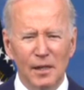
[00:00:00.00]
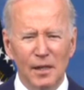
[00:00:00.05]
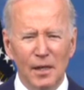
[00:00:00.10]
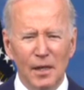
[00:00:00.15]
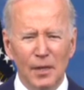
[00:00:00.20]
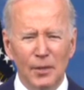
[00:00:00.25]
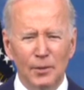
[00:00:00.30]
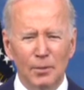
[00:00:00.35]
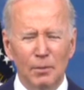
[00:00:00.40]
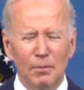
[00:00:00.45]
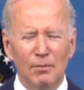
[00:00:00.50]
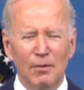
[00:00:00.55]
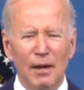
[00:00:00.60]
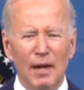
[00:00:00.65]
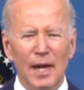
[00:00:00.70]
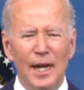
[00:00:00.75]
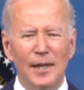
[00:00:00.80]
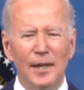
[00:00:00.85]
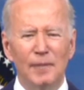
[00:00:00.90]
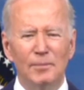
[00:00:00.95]
to
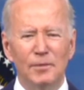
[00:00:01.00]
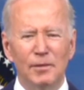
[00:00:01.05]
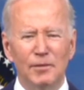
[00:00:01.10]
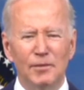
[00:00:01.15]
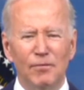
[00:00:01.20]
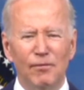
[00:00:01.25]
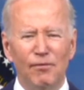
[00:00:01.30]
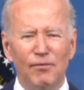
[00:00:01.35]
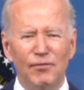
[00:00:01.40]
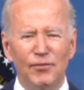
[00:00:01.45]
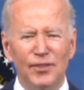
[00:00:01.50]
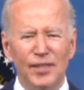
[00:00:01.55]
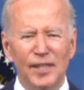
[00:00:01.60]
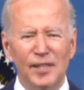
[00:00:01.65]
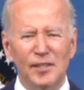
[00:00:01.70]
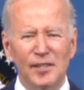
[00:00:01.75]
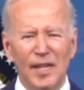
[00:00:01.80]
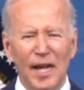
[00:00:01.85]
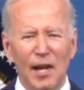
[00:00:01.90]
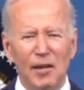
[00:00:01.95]
provide up to
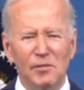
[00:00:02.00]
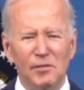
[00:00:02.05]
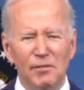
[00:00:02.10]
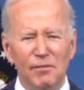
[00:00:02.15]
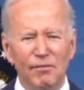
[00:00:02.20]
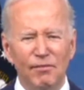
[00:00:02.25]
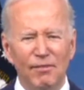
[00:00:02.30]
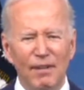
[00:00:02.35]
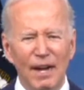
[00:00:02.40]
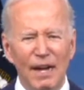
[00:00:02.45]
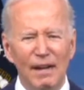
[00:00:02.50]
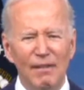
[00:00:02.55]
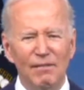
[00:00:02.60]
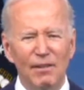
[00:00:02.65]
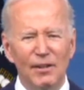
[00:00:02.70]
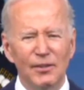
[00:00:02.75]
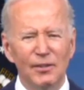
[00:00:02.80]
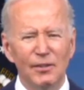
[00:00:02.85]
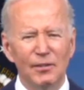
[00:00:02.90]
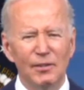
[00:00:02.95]

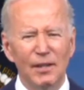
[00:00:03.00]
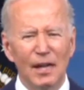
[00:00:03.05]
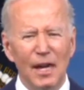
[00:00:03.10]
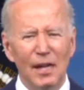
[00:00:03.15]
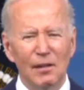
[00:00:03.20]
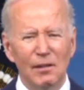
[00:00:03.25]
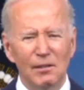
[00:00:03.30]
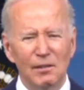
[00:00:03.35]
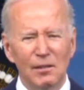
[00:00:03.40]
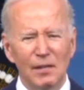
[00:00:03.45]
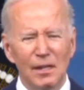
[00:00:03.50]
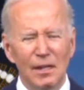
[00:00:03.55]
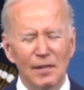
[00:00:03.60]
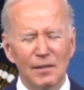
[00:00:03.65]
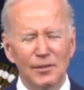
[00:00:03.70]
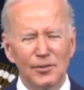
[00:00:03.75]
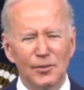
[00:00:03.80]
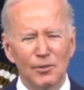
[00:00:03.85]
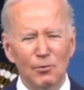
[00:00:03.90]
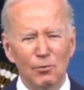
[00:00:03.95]
$6,500
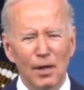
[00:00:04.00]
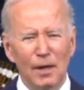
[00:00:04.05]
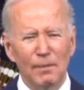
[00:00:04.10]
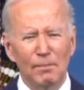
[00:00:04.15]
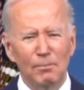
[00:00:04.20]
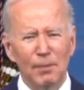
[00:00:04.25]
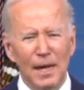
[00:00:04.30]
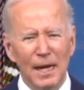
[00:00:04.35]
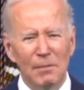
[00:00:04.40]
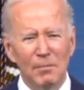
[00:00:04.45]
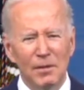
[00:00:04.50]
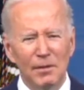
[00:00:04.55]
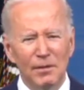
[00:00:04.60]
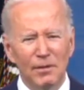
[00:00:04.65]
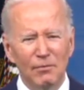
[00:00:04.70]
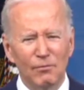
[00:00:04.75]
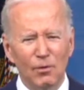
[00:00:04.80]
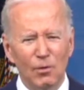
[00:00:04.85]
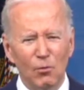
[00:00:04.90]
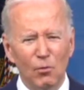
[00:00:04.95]
direct payment
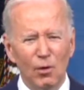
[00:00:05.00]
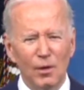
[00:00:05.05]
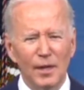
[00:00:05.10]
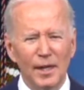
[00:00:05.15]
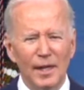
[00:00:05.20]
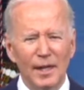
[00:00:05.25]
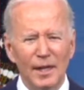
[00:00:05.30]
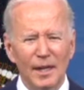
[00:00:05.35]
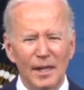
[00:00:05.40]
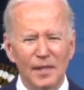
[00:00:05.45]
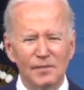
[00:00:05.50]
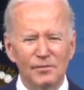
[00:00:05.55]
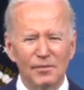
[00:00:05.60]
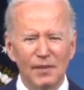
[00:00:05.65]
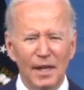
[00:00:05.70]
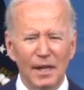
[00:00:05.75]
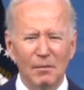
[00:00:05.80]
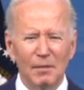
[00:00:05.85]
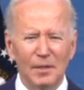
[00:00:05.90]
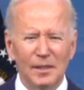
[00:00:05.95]
for working class
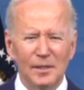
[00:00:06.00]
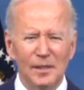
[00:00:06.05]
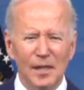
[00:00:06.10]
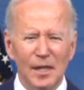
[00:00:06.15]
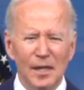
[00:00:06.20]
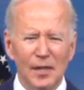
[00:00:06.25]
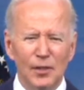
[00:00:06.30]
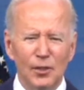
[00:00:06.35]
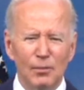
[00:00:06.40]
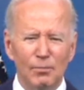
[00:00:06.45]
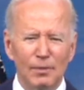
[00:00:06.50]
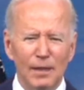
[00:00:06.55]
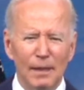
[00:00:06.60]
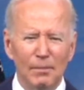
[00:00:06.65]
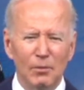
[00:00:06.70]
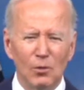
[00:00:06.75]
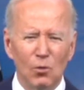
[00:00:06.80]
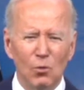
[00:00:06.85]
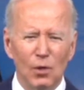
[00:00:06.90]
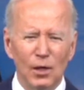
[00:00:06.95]
families to be
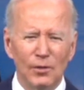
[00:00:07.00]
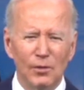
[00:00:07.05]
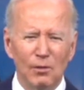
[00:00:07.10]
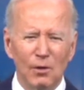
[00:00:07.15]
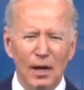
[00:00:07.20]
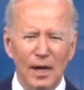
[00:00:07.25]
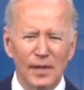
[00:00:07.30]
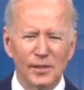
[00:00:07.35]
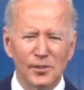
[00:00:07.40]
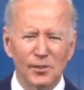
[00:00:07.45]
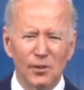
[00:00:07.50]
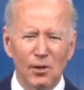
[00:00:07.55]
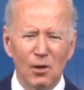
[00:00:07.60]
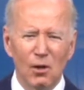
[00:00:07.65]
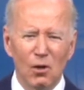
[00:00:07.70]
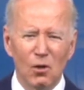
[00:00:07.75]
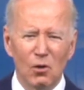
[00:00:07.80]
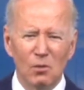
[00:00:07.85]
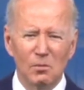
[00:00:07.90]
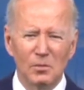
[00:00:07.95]
able to weatherize their
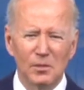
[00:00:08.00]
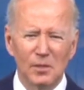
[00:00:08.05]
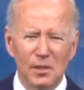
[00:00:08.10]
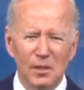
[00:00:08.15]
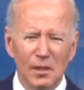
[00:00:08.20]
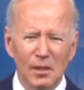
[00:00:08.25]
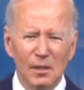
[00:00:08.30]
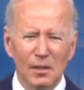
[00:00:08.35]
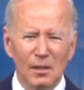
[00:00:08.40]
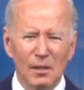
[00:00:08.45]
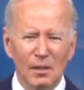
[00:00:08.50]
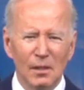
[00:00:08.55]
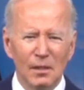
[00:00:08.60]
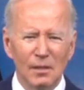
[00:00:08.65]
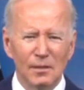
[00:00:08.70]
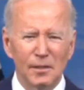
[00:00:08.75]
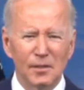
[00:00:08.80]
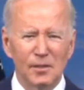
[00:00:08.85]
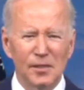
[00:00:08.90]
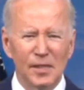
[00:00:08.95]
homes,
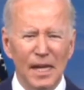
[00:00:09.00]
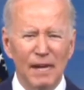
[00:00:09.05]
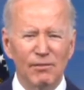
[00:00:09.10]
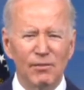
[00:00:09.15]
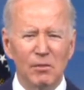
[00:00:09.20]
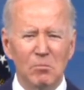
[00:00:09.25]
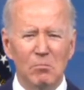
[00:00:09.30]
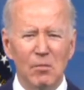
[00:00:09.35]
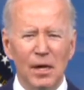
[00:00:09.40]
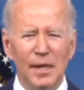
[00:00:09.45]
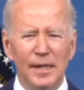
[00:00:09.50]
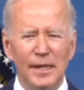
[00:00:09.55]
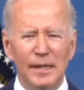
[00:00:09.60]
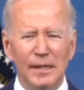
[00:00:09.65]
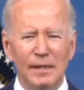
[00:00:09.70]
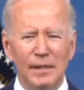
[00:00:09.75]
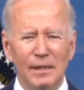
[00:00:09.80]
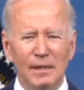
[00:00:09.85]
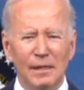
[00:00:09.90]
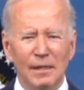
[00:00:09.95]
to save them money,
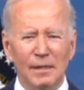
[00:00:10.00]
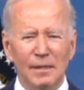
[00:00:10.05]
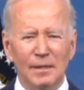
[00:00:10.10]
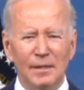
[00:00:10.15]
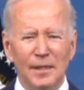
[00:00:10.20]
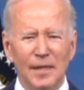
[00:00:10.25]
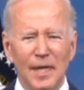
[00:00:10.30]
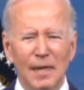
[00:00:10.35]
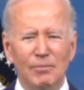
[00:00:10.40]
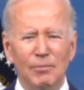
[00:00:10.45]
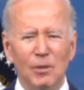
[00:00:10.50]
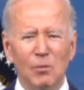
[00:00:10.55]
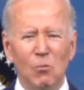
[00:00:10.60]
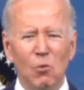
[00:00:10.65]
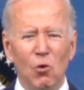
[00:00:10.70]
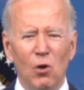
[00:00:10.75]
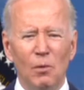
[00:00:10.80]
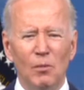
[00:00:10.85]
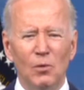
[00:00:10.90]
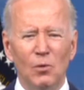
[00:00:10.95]
to keep them
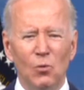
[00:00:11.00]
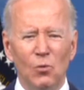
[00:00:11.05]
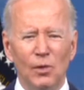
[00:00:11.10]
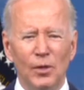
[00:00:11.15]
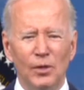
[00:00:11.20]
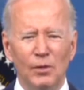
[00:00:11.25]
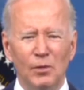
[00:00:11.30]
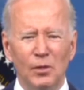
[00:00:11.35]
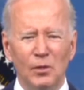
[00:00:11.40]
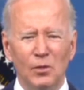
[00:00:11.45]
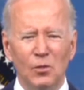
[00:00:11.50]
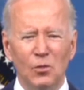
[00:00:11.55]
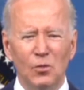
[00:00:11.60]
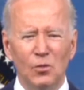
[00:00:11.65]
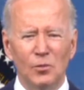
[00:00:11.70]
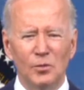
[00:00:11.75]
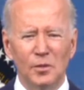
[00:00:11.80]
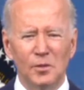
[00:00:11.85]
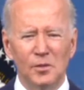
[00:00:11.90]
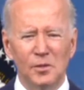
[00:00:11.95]
warm in the winter and cool
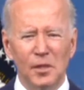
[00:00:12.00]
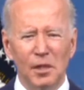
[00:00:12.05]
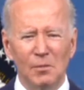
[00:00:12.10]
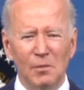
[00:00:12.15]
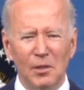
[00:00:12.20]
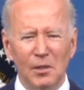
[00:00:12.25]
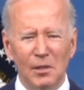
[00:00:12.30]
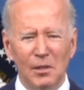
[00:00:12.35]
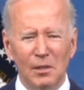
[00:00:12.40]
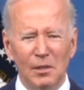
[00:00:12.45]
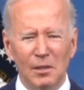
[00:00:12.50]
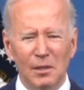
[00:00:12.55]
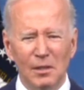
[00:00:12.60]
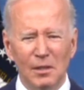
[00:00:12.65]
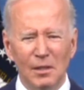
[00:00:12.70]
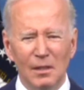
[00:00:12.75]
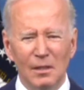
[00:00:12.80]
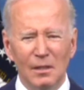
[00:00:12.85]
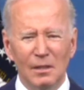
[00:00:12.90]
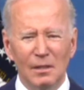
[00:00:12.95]
in the summer.
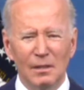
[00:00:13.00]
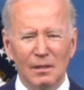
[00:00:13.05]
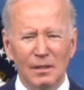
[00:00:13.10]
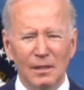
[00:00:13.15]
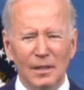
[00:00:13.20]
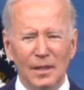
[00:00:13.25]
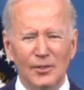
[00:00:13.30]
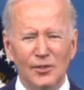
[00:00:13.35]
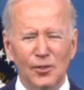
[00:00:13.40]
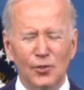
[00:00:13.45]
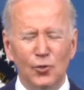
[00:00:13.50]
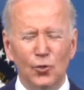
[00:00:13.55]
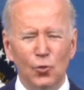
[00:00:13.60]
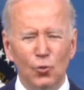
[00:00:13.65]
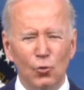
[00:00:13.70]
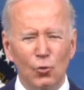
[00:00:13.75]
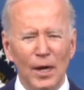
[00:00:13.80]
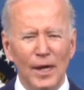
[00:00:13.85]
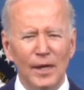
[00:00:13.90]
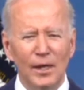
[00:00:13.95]
It's a
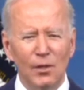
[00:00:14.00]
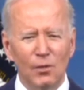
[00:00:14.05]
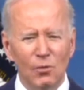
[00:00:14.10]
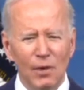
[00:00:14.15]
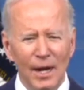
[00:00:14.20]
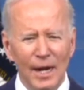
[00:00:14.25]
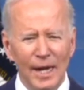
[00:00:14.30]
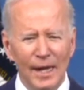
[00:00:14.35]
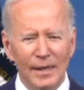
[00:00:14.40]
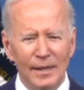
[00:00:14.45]
direct grant.